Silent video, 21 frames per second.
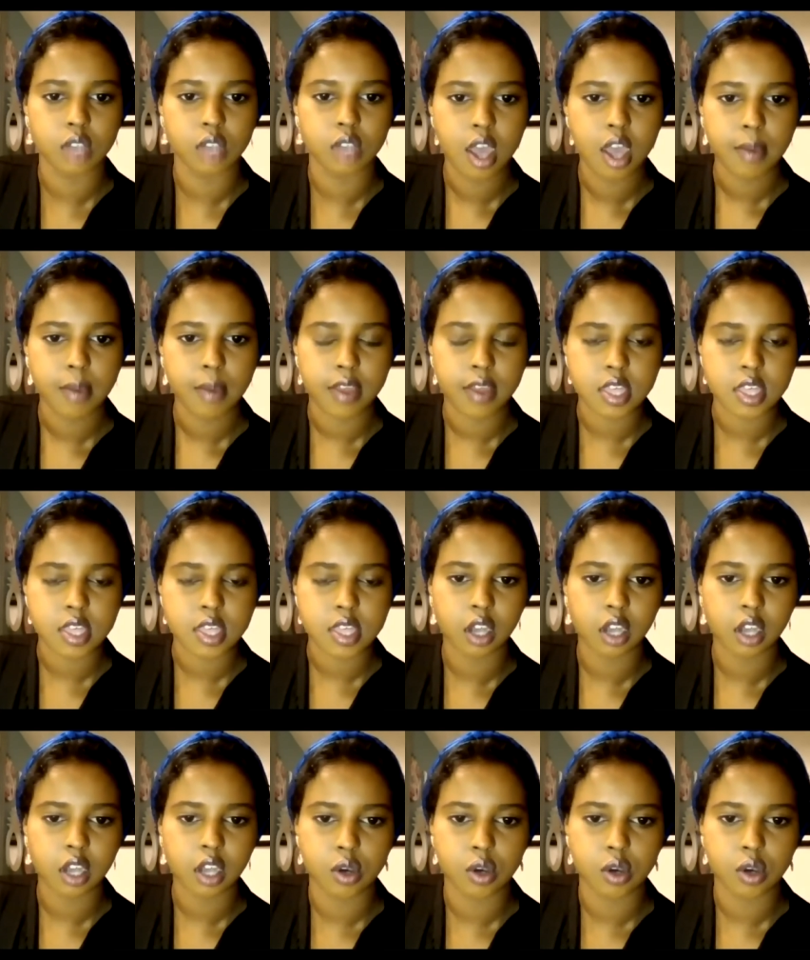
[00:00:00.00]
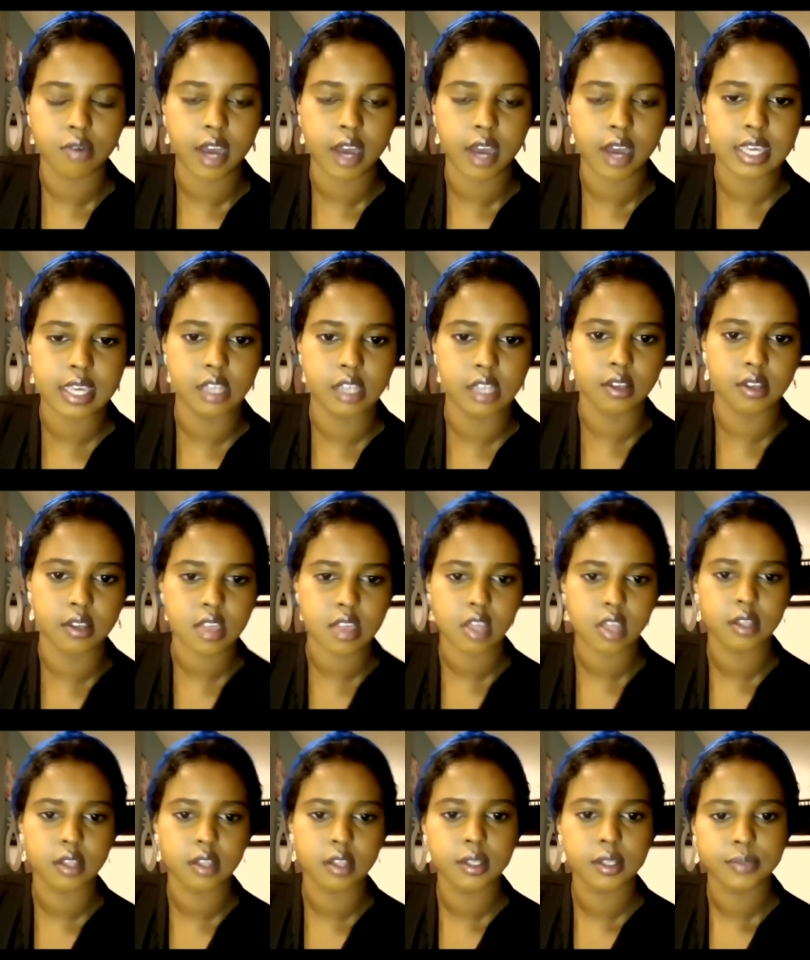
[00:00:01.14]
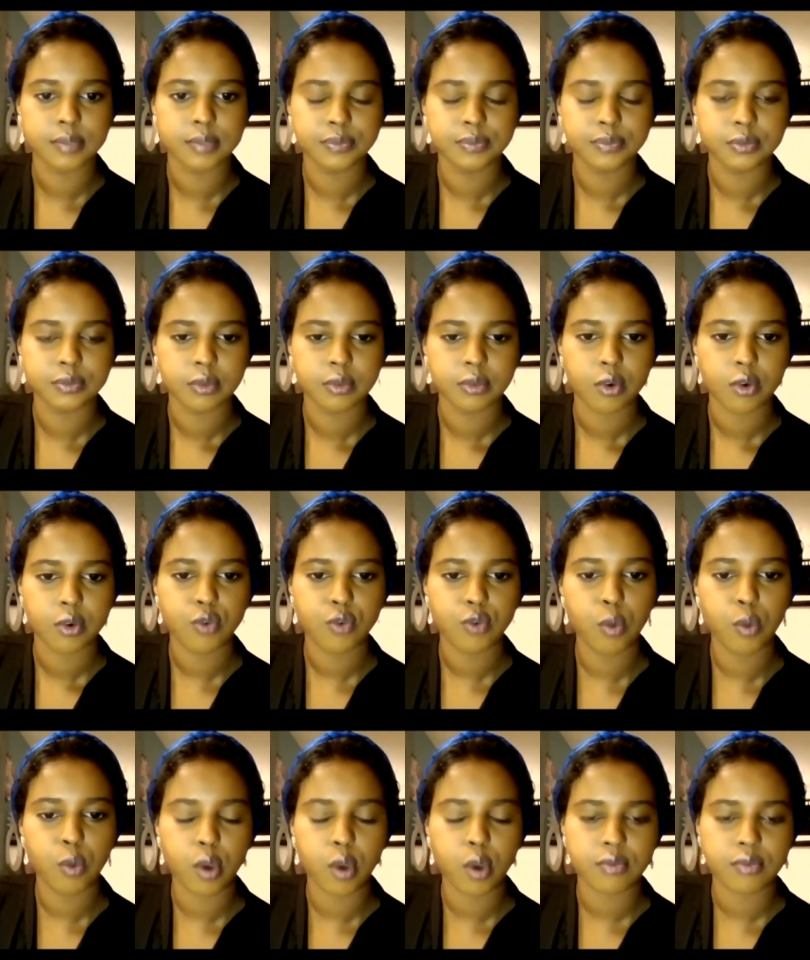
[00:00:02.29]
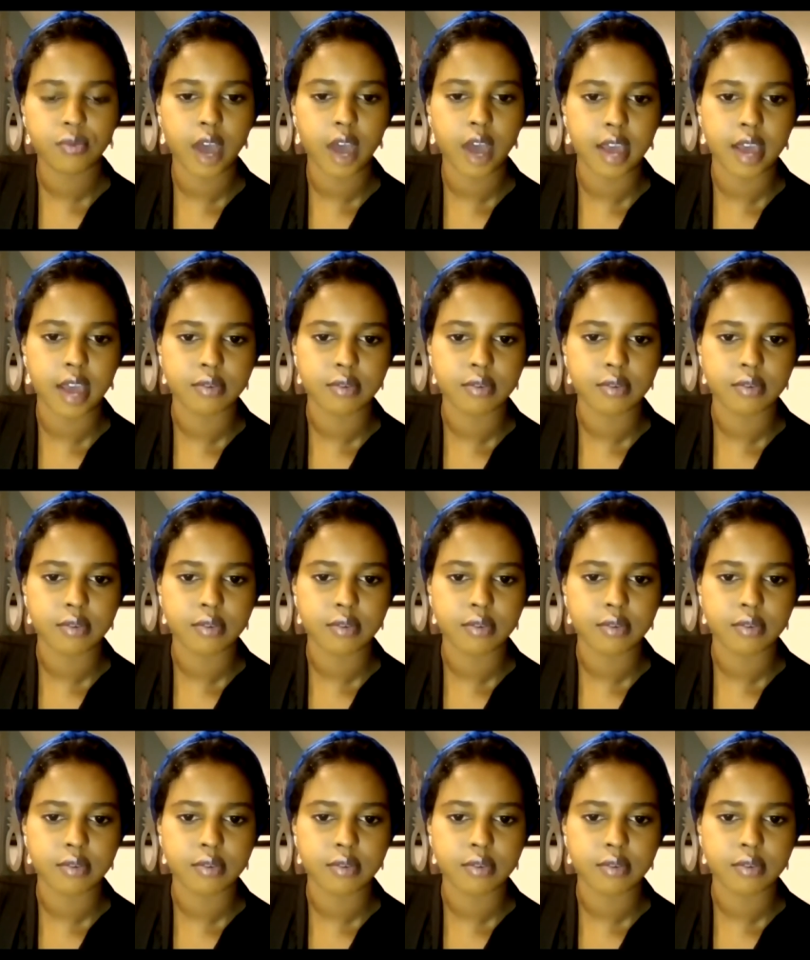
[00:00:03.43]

by the staccato of hyenas. 4.5.